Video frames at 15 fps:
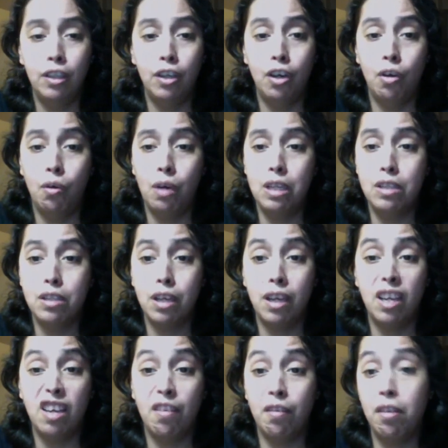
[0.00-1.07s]
know, it's
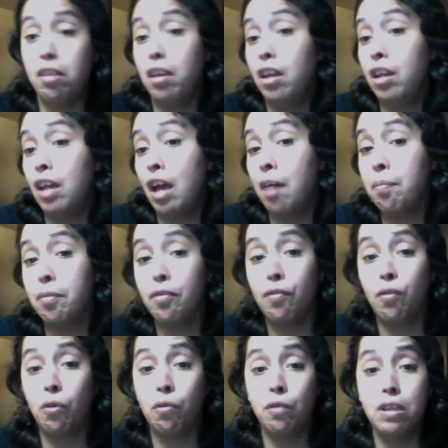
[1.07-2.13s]
like everything happens
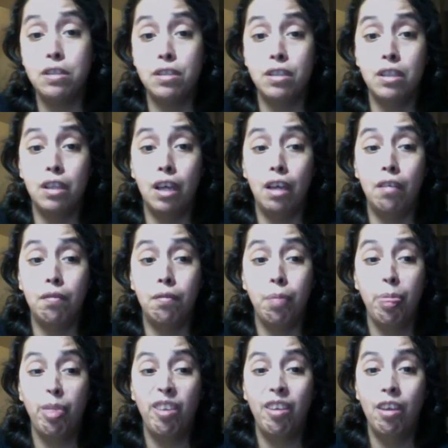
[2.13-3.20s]
for a reason in life.
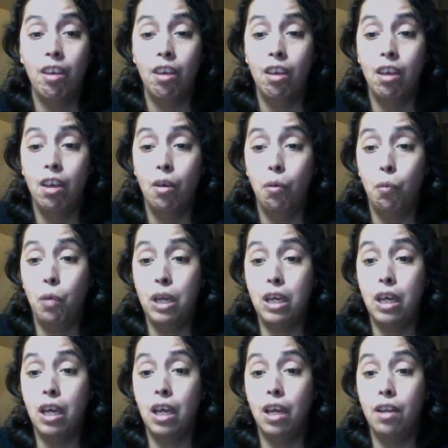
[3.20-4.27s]
We
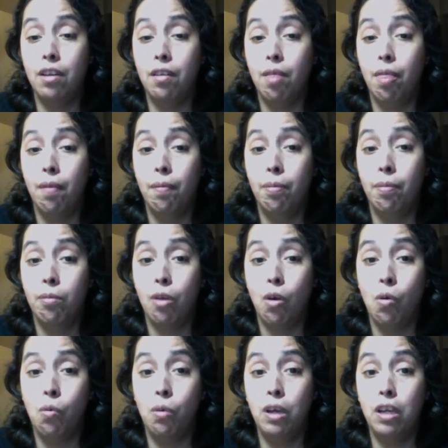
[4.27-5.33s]
can't
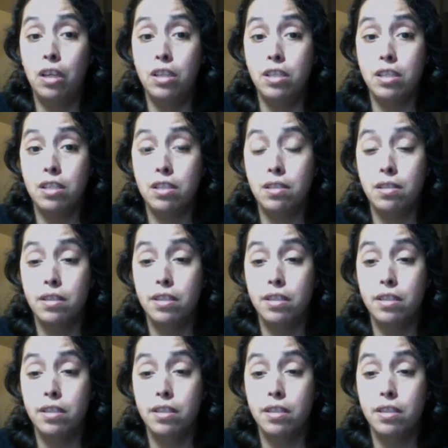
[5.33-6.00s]
always